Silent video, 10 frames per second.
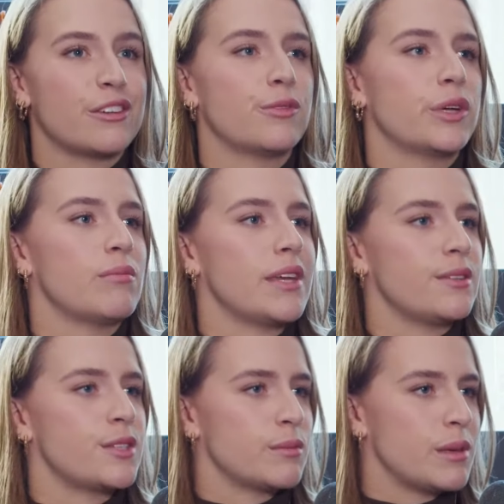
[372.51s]
of what it
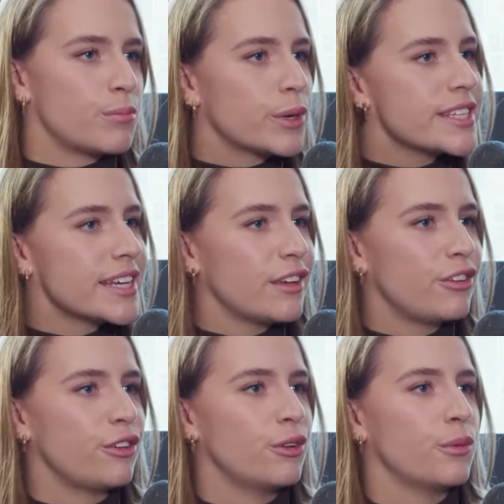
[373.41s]
means to be British,